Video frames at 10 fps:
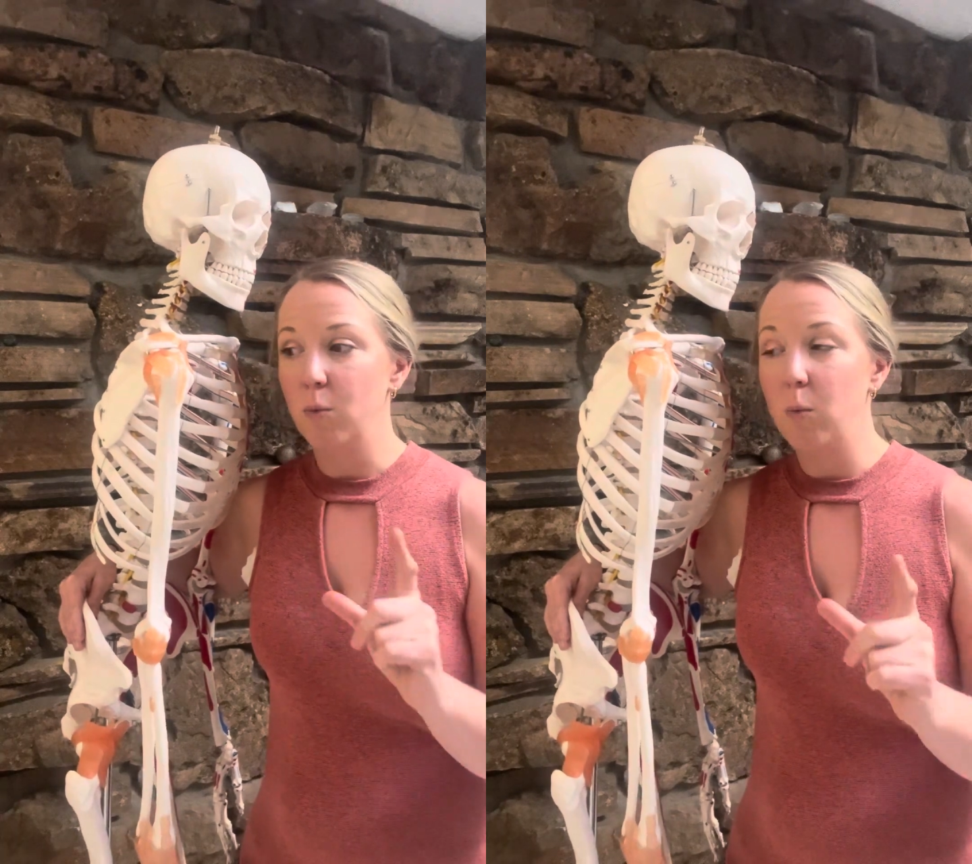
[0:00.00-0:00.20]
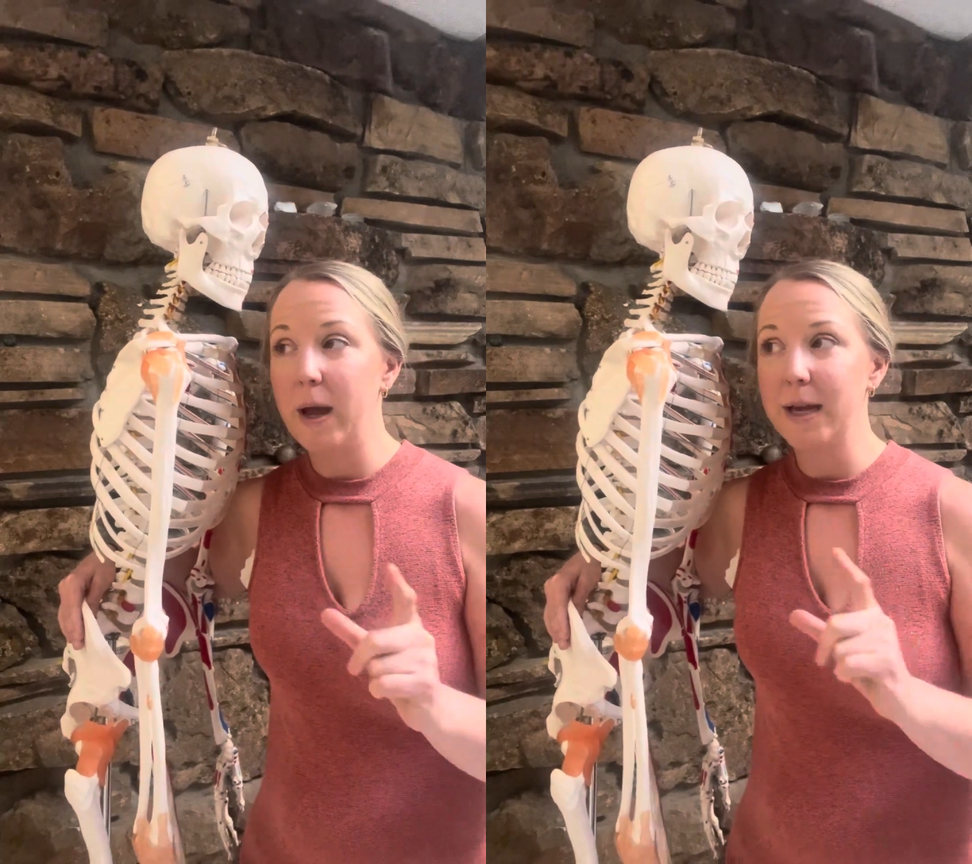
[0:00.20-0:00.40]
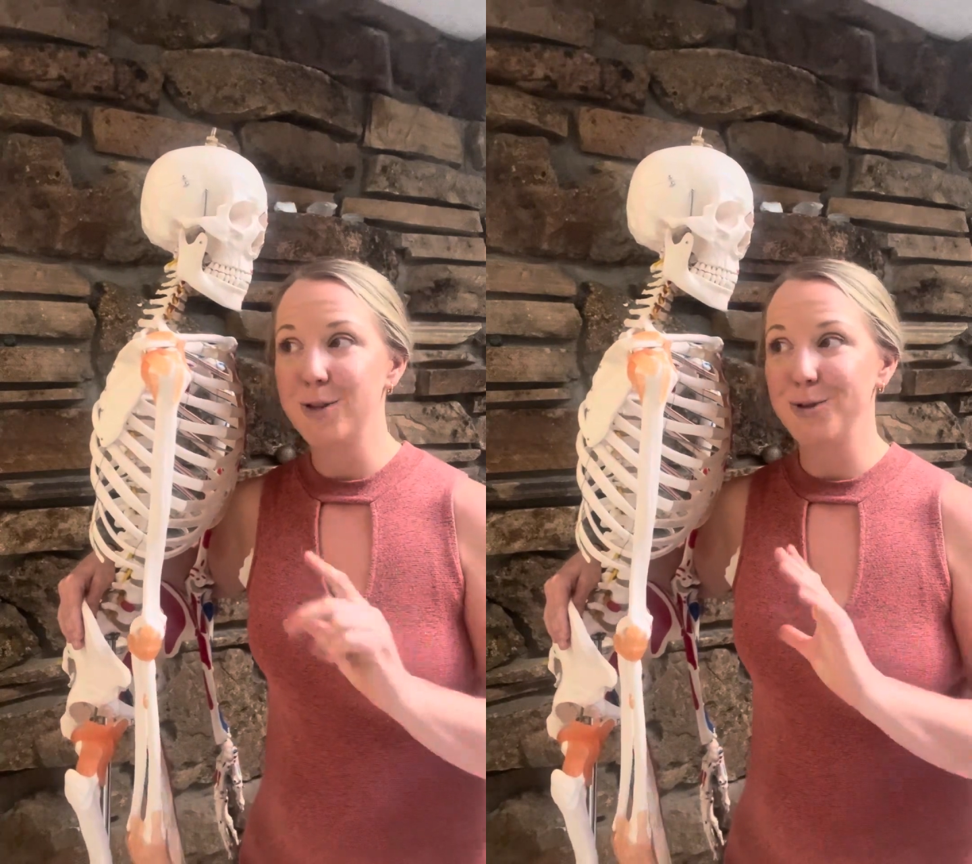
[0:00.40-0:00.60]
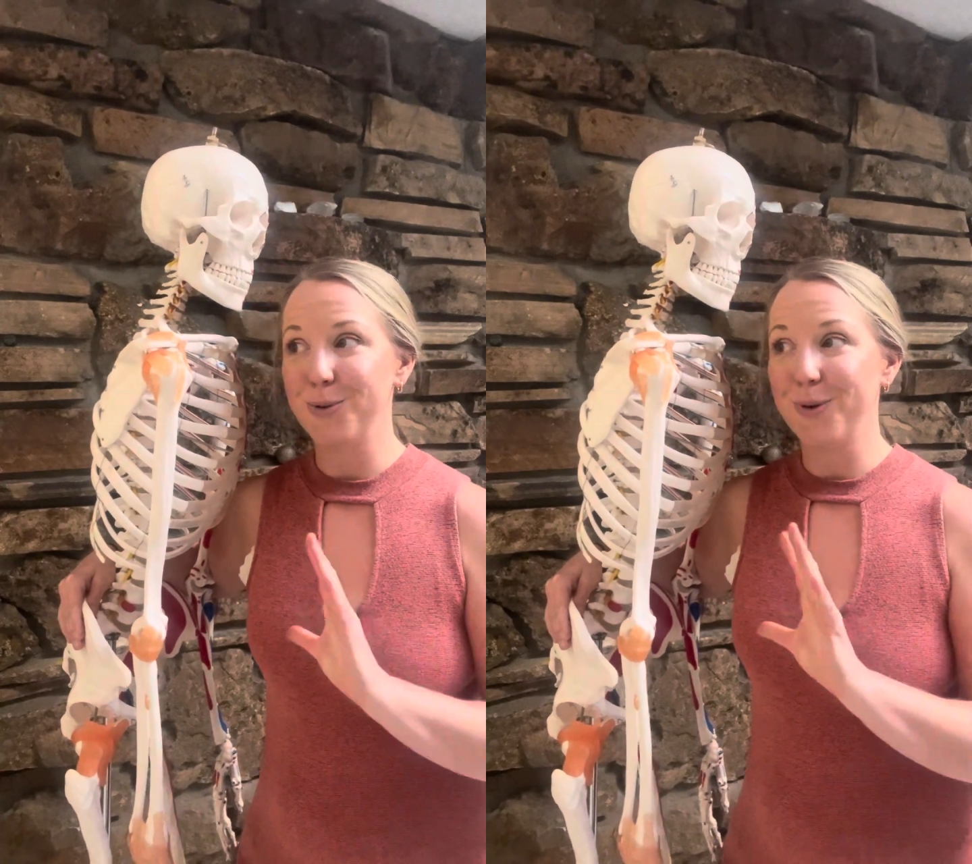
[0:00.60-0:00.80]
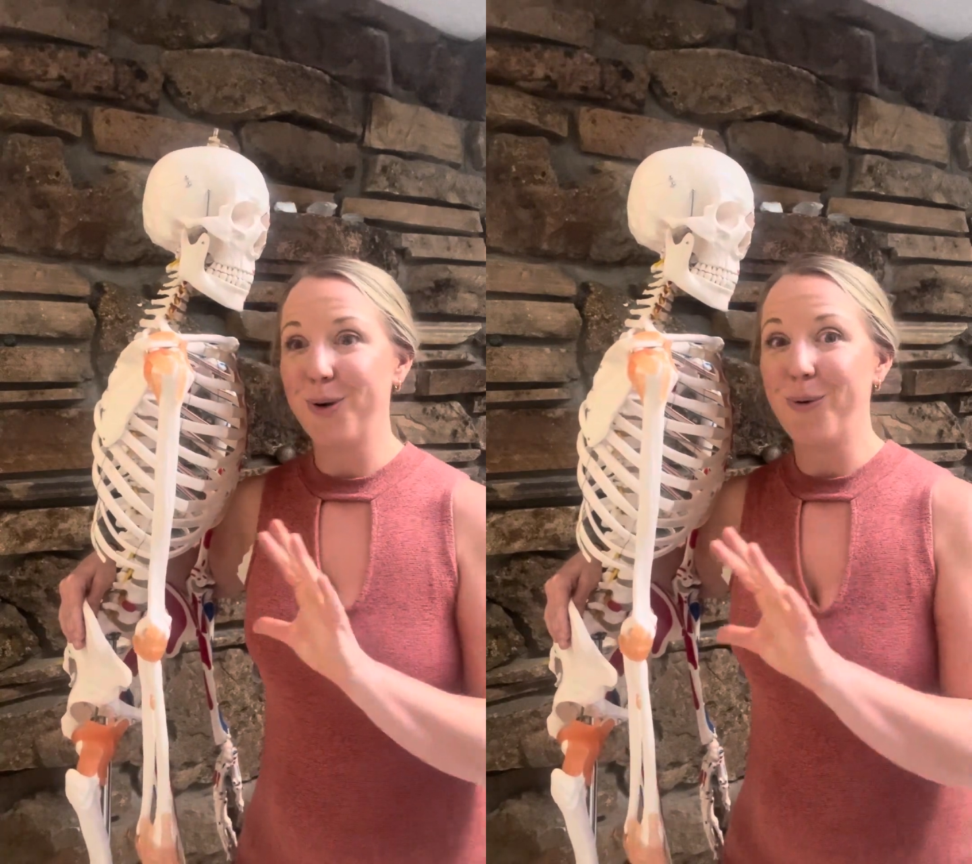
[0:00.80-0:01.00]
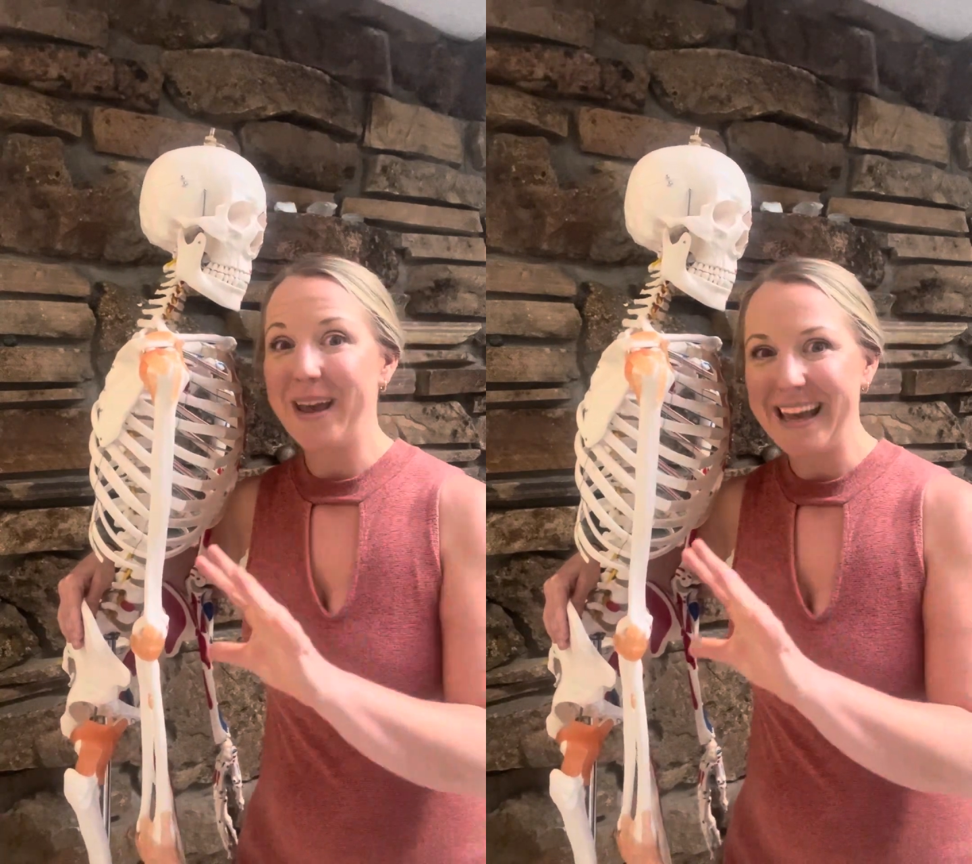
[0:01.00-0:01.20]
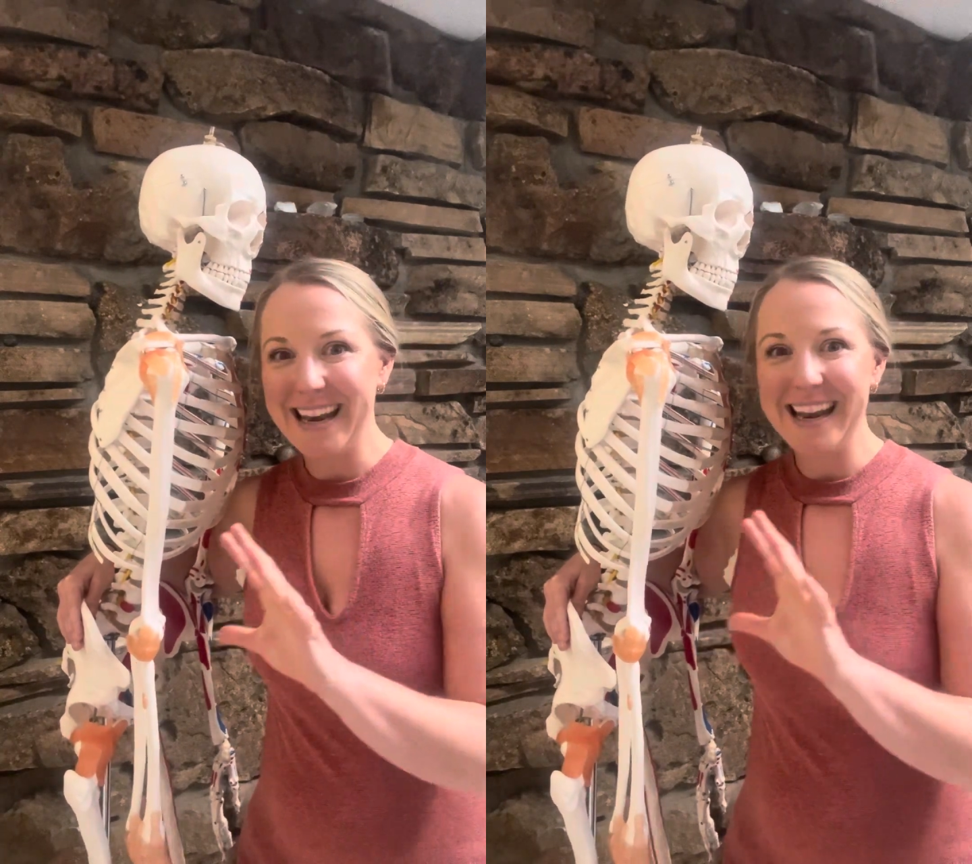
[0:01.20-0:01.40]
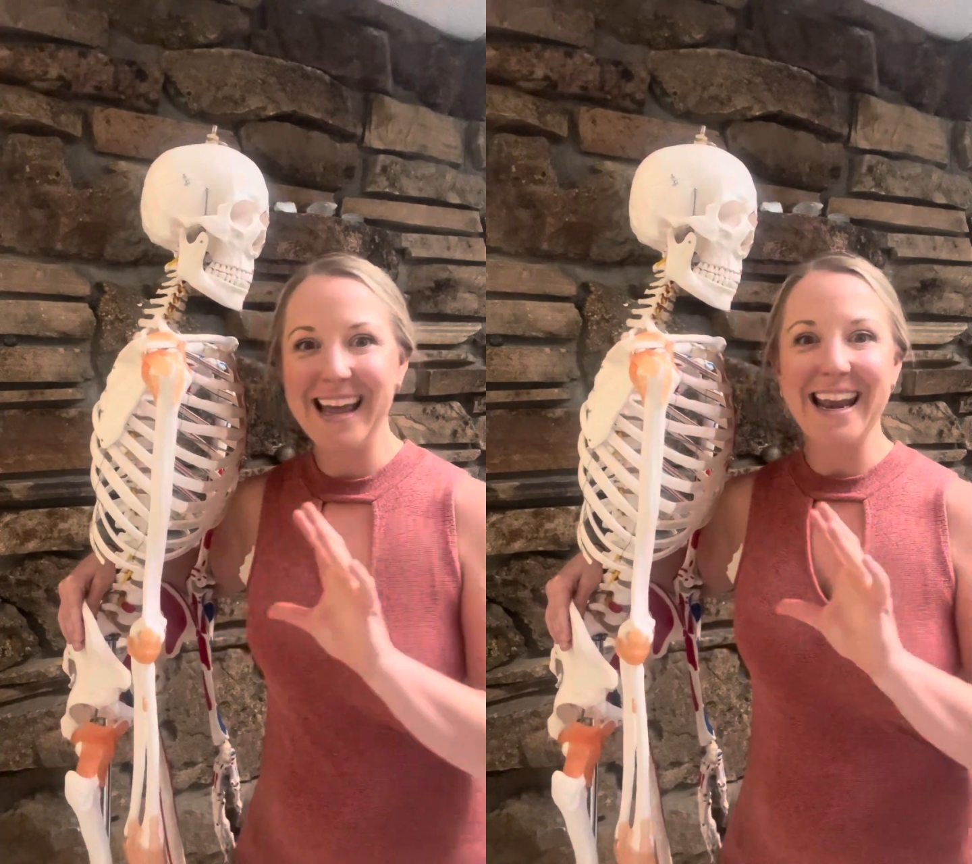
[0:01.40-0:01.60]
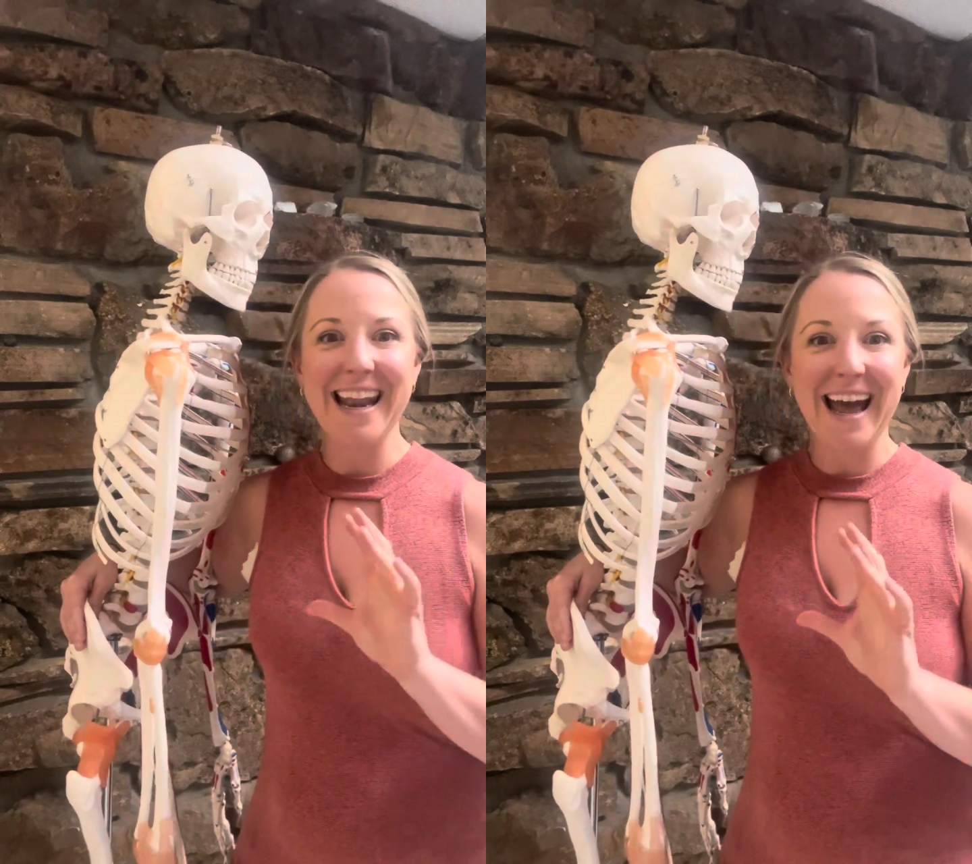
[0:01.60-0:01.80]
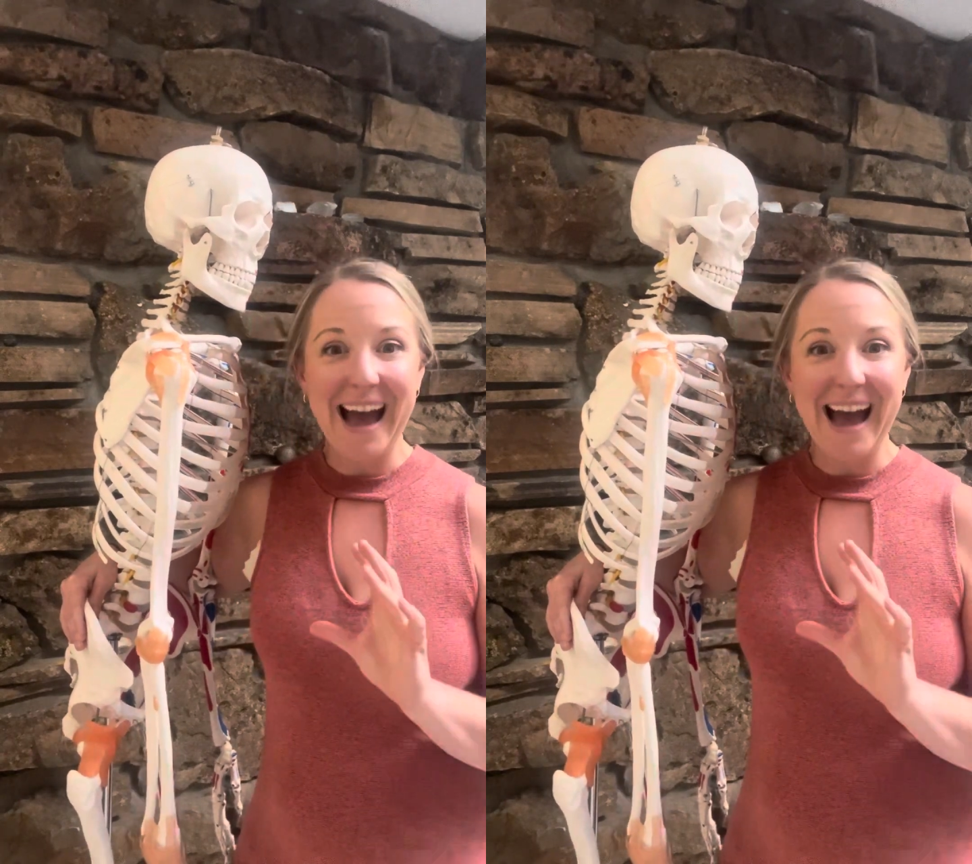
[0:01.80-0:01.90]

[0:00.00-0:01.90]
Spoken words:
way to go in and